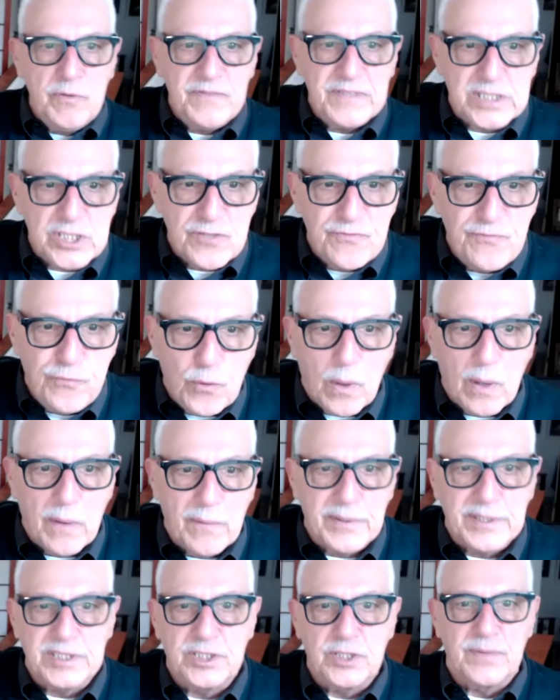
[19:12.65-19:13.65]
us
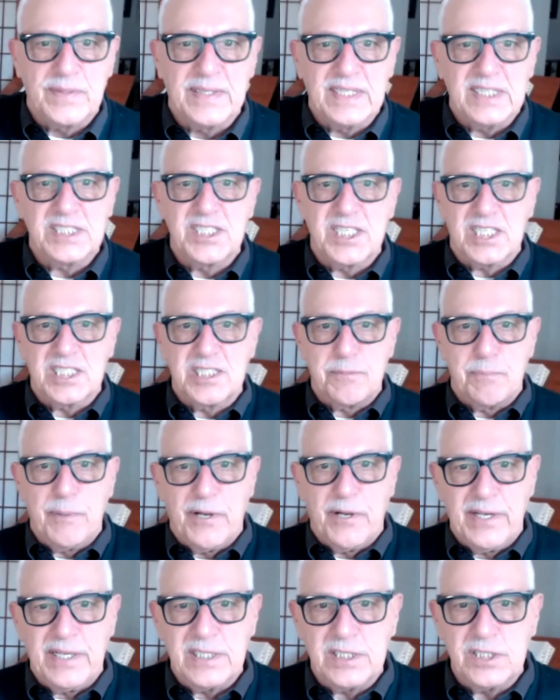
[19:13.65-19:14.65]
forward during this
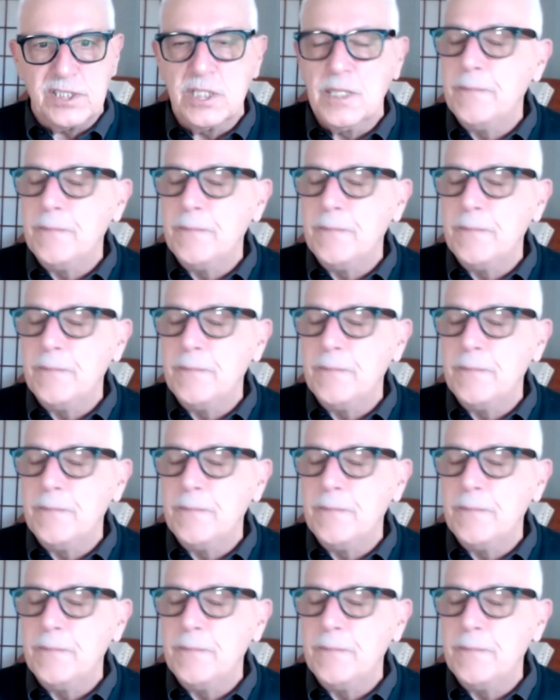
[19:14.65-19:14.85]
experience,